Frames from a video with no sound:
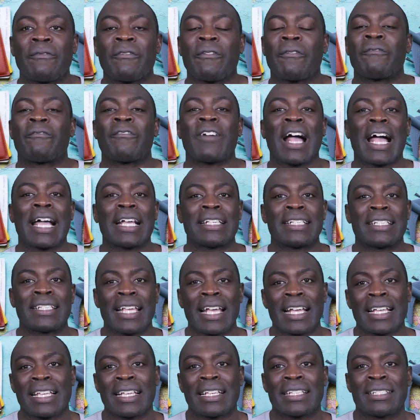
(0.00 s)
for 5
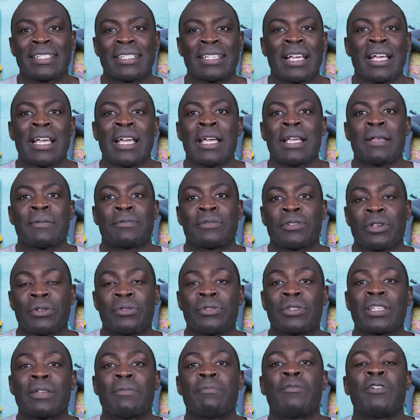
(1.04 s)
seconds so
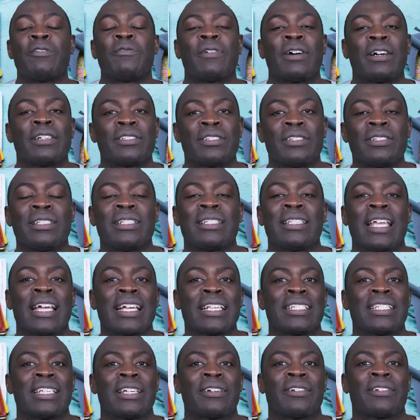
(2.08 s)
you can move on to the
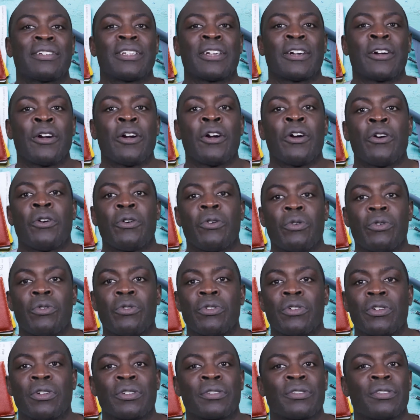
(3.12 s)
next area.
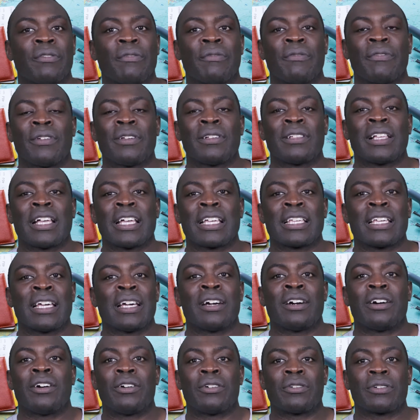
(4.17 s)
Or you feel like,
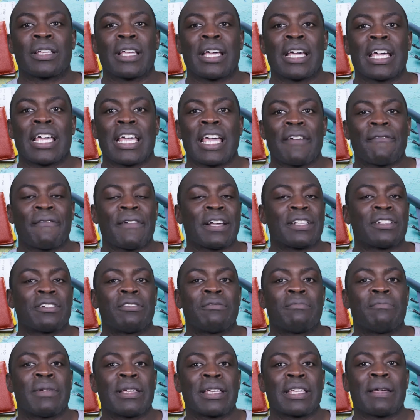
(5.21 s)
okay, if I
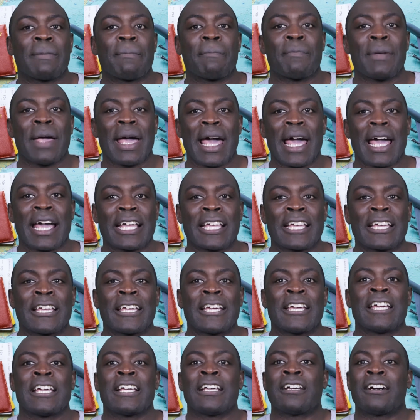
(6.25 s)
don't make it back
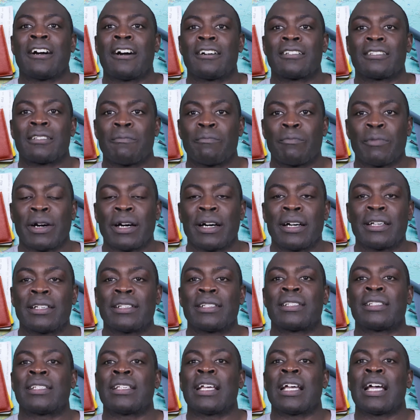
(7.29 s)
on the
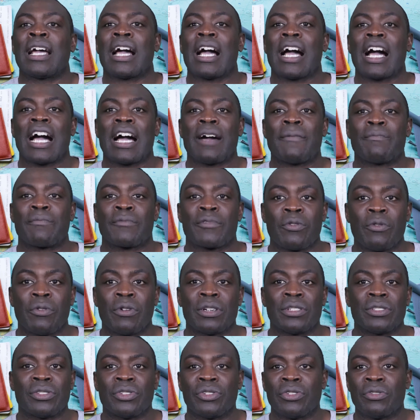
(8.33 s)
bus, I'm
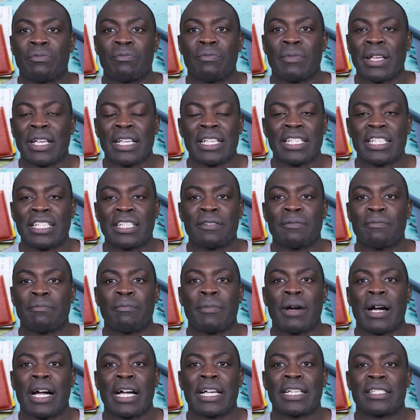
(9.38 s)
going to miss
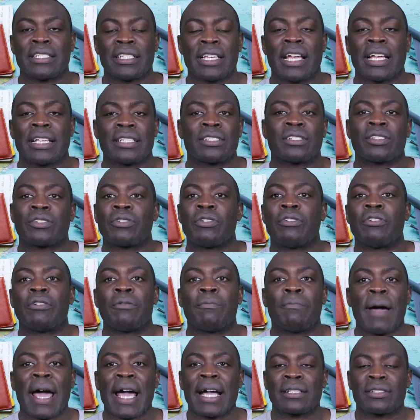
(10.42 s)
my chance to go
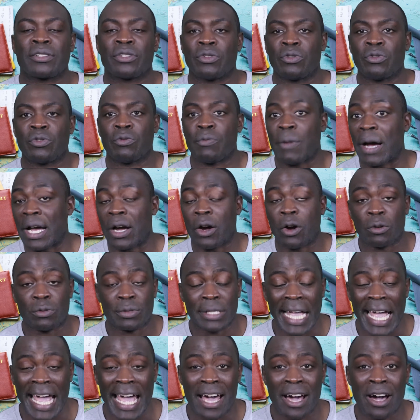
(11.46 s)
back to my
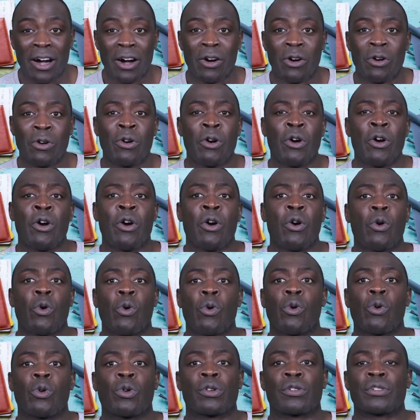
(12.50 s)
hotel
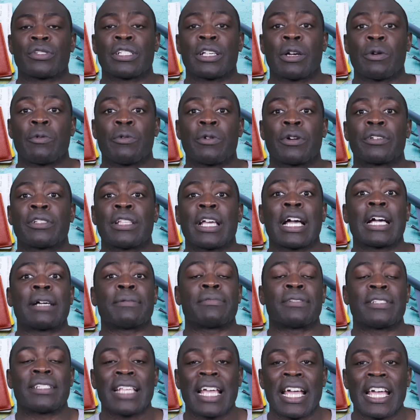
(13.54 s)
or somewhere that I'm
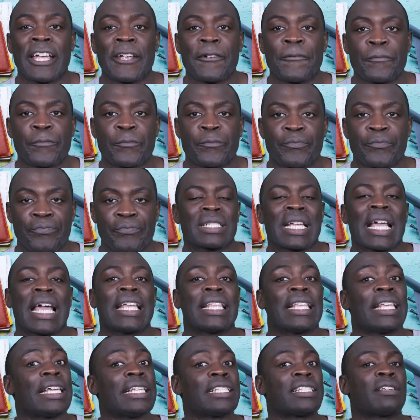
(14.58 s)
staying. It
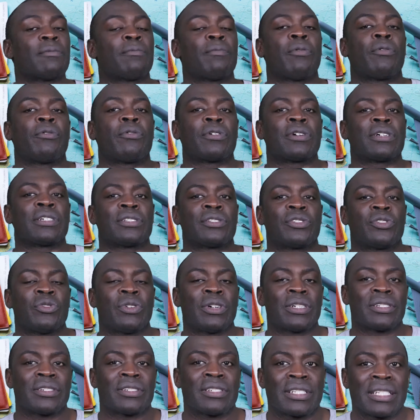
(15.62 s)
is important to
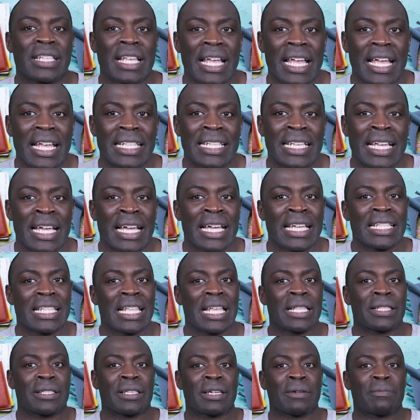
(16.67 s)
understand
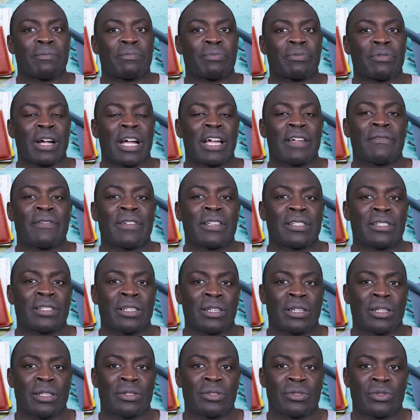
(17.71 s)
that private
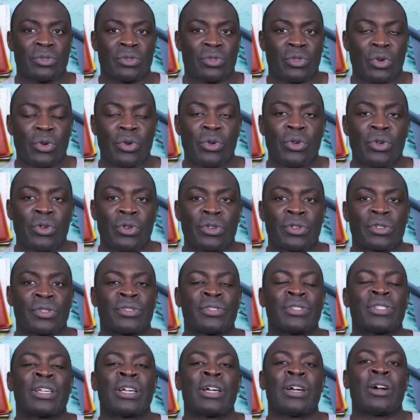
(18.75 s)

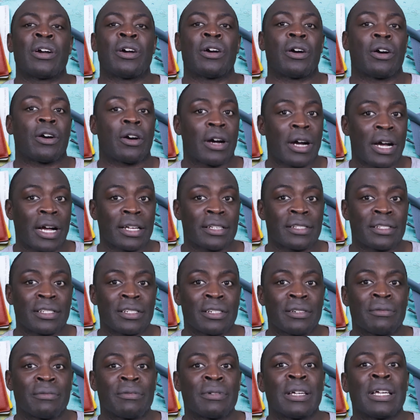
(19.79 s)
tours are
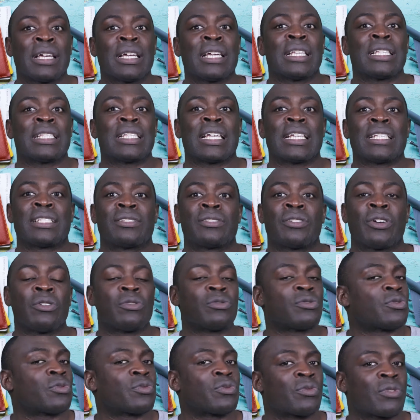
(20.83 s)
also, they
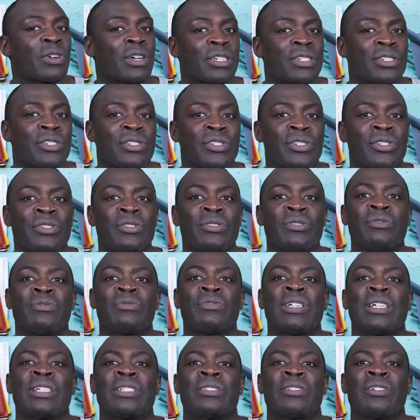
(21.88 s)
don't rush you,
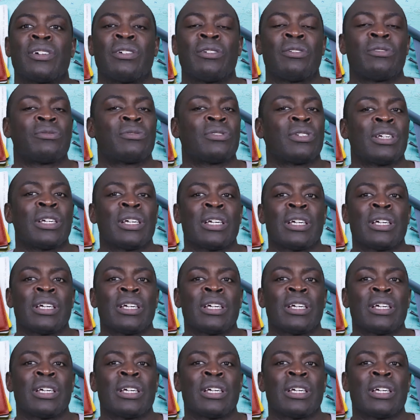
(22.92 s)
they don't